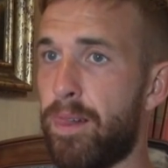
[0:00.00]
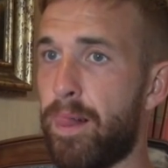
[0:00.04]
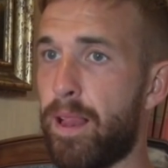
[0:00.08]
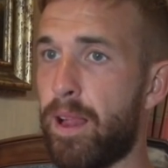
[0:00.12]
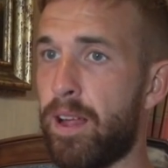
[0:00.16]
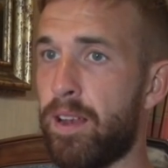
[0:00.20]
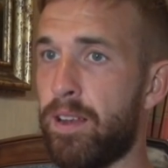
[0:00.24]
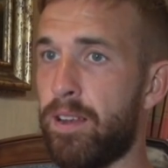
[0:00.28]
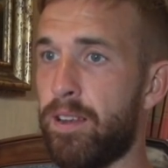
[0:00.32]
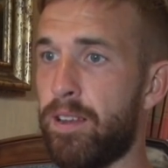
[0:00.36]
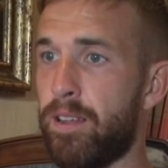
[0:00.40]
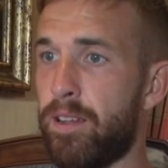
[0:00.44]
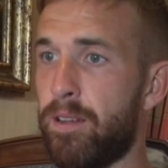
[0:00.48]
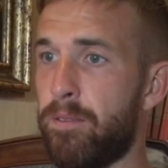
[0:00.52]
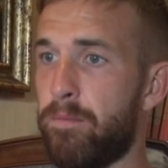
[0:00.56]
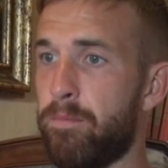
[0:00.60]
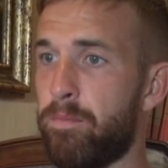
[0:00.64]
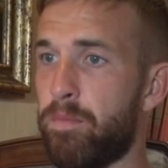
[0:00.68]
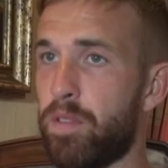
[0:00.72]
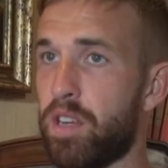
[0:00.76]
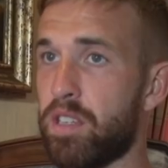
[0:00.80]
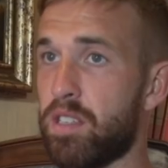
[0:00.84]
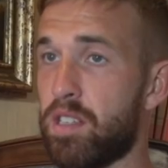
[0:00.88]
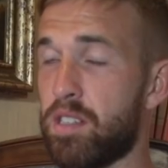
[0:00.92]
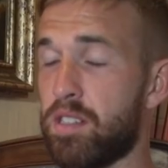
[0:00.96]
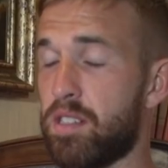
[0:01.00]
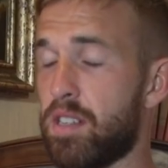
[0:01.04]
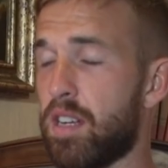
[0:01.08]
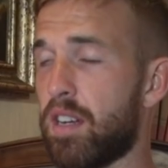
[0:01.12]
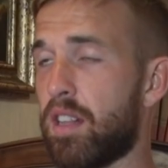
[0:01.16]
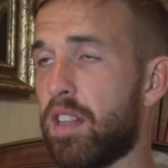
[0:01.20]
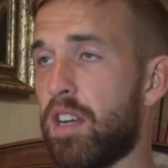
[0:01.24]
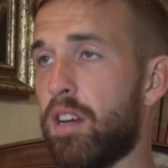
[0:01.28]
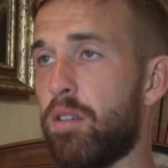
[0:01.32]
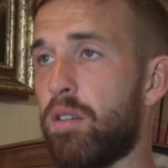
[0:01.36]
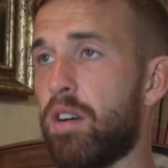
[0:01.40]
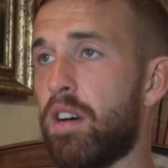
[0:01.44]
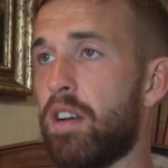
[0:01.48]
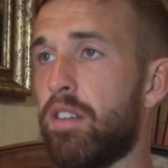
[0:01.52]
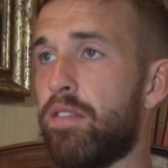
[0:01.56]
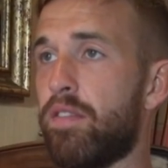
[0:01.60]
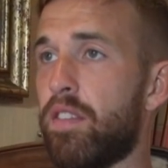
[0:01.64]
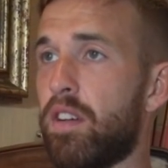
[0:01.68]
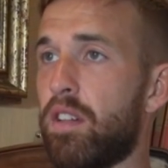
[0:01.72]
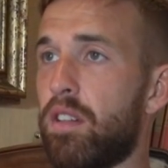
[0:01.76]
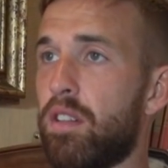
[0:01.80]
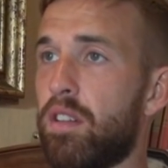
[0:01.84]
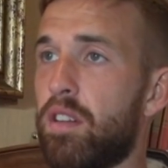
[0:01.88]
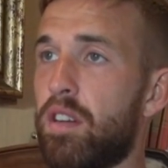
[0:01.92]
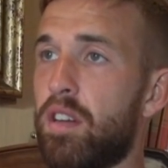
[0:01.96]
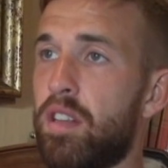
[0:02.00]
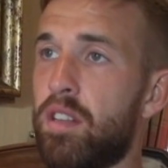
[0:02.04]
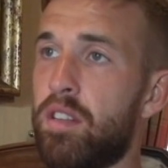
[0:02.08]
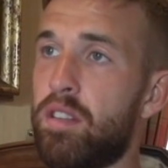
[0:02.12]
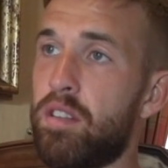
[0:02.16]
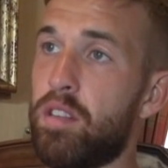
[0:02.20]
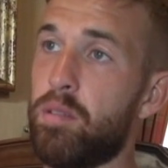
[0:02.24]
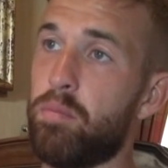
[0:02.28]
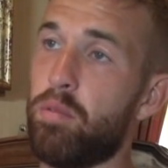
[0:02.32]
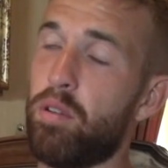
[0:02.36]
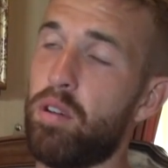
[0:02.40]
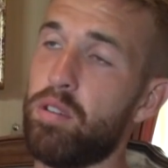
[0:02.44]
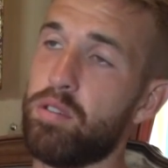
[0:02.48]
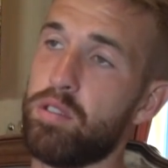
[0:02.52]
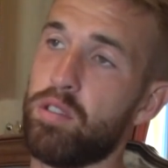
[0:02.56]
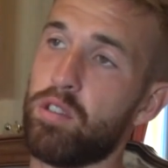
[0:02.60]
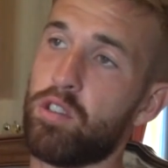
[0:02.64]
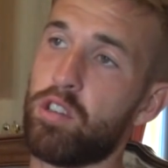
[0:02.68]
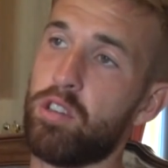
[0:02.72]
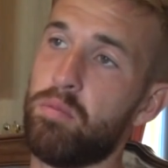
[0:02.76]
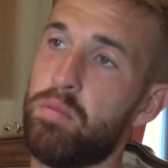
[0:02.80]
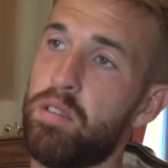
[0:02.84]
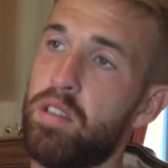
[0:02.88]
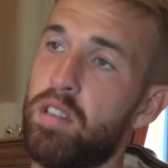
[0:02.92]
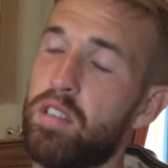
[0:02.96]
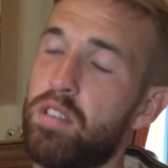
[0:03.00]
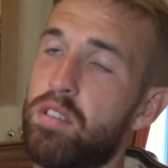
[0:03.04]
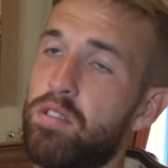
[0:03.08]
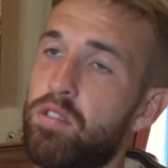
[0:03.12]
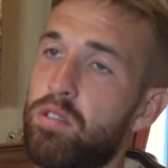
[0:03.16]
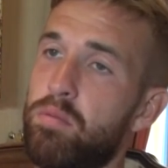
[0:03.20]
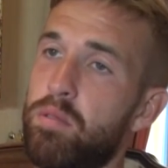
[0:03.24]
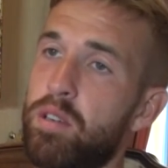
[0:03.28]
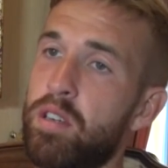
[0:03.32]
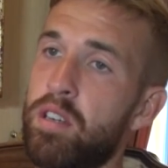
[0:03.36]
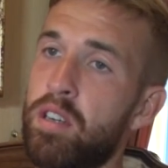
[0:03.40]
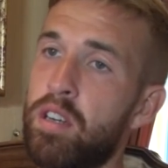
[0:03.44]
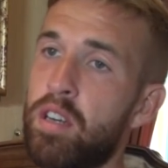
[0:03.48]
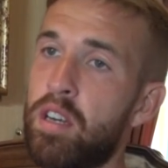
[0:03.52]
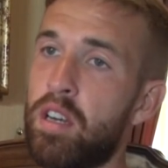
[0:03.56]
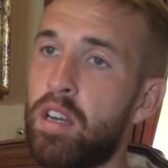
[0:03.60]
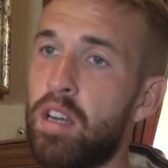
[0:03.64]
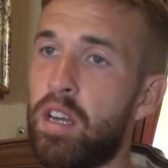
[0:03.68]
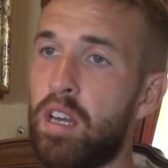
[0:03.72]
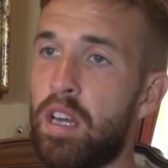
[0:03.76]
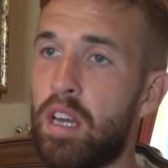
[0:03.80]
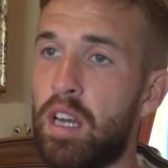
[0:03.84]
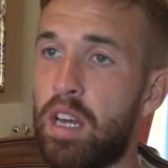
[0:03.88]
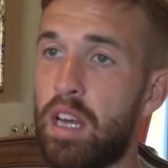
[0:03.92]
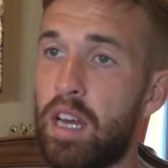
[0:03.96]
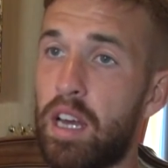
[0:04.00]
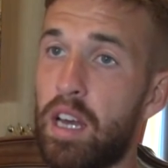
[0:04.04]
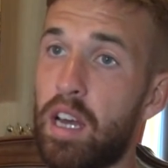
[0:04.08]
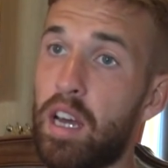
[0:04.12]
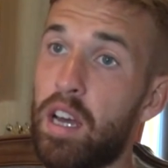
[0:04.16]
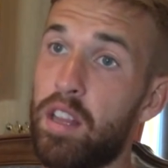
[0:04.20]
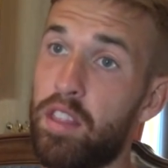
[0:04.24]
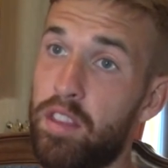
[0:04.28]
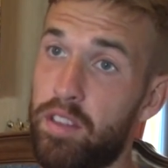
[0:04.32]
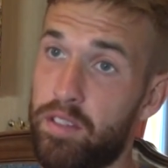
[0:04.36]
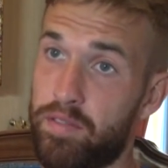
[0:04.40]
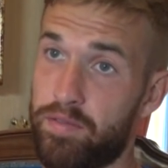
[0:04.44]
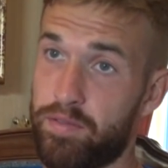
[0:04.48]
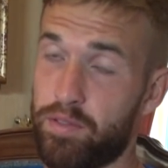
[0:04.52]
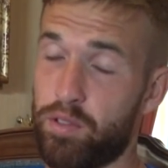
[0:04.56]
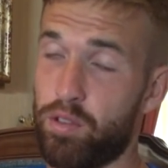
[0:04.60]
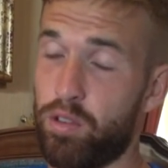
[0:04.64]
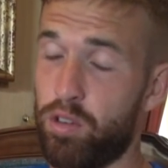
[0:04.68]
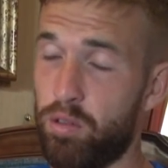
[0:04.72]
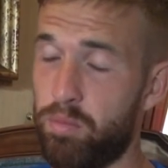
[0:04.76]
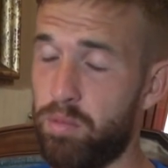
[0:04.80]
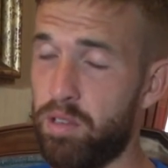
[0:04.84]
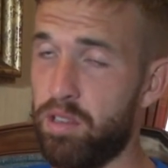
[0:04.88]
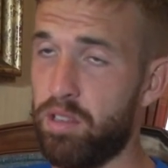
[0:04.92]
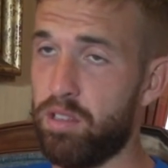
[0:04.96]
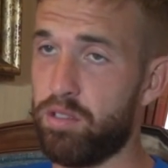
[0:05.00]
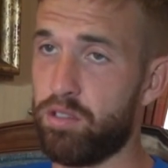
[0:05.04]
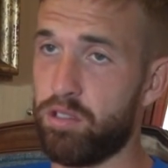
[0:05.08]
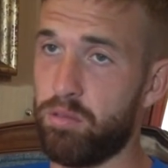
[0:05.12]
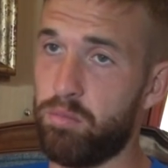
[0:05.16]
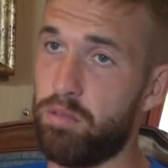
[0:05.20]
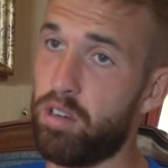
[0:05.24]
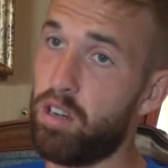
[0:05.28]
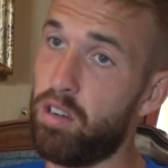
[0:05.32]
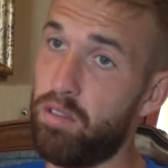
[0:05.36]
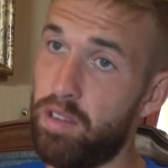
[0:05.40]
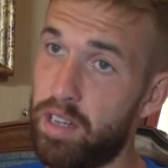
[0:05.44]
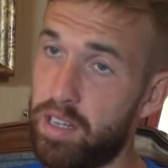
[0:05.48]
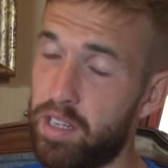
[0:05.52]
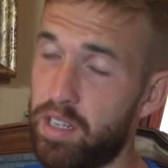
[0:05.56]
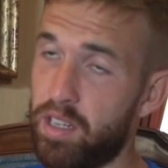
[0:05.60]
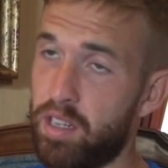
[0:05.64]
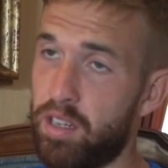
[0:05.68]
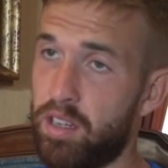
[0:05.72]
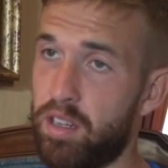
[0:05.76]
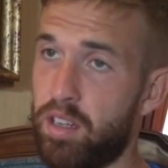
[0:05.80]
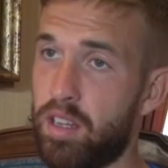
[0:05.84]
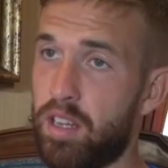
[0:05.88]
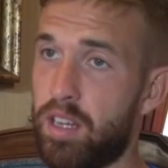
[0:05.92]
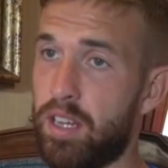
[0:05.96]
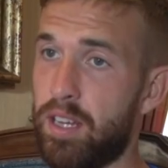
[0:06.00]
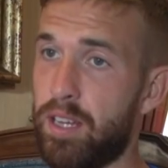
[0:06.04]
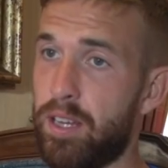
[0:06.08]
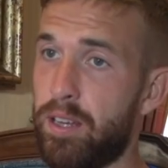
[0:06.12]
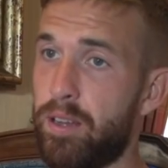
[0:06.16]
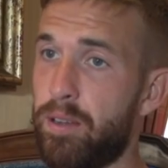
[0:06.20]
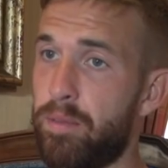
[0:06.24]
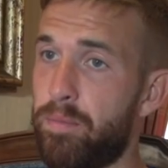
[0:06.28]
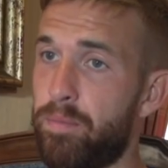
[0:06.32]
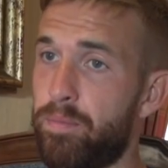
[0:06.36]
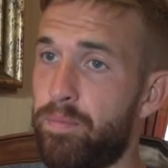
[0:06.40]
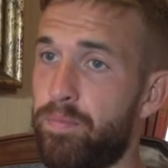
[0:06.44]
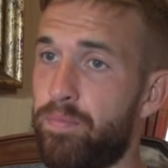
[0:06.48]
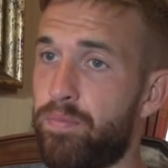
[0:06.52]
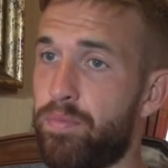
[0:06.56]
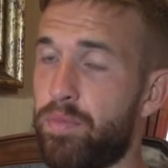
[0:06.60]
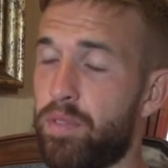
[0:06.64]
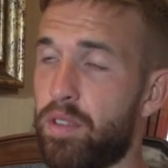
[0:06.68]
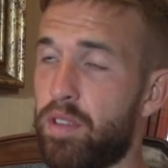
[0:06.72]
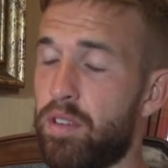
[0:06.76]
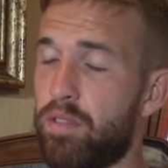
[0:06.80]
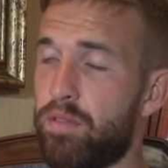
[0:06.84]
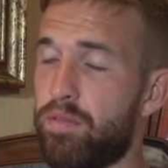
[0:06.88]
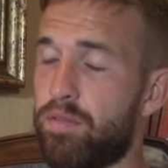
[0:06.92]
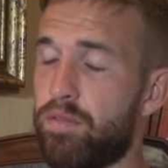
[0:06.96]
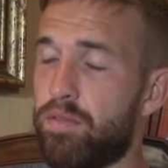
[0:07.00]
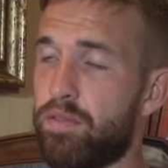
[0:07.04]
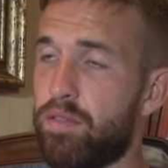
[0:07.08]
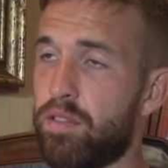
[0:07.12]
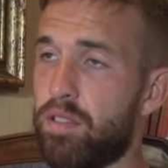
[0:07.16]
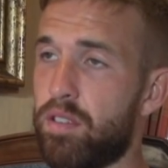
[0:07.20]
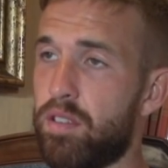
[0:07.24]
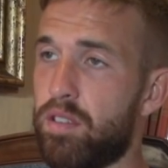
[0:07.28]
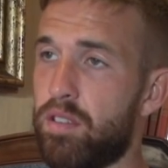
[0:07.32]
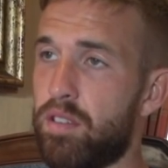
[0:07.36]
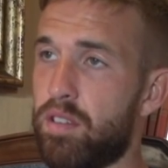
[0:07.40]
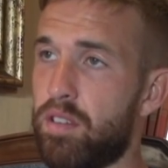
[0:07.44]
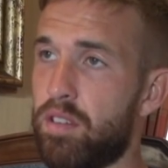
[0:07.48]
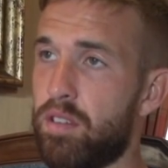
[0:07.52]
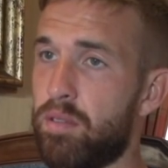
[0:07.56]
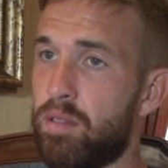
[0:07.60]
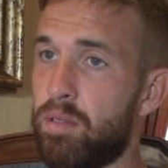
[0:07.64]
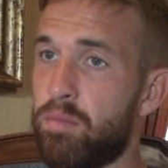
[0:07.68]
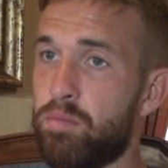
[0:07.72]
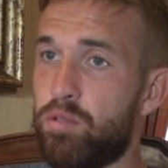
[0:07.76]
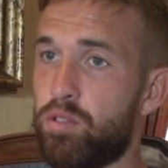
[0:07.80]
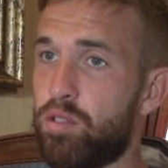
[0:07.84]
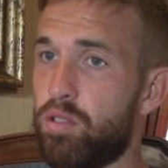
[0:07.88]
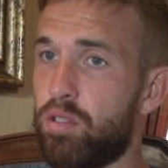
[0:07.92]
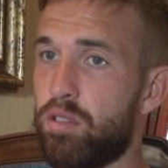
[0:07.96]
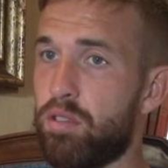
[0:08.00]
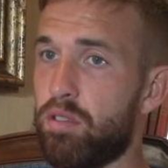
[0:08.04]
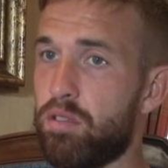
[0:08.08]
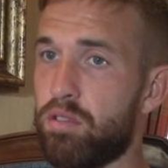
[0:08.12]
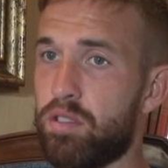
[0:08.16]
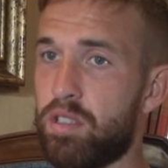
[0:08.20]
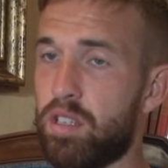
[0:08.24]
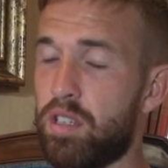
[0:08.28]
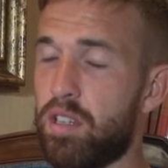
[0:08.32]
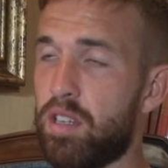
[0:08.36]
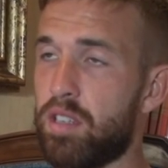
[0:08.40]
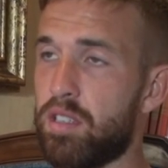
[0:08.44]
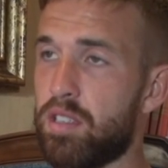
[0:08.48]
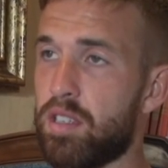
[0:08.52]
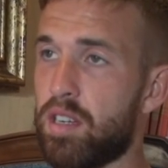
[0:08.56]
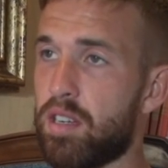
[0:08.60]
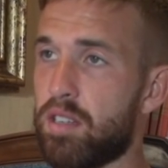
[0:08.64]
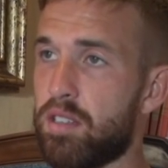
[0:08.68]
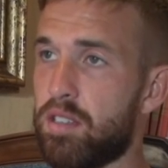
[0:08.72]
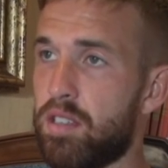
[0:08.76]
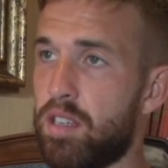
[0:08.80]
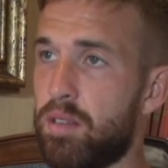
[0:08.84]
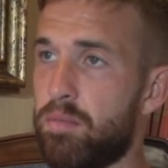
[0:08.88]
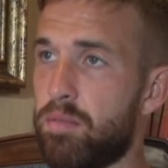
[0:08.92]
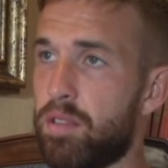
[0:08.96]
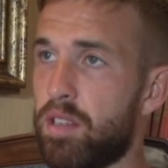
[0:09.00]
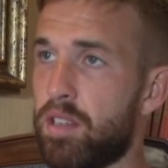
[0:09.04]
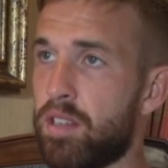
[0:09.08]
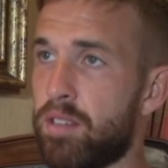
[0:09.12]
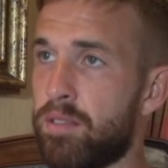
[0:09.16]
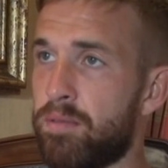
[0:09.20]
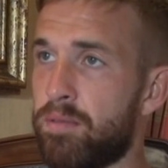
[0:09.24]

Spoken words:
And that's exactly how I felt. And the boys that are coming this summer, and they've come in this summer already, I'm sure they'll say the exact same thing.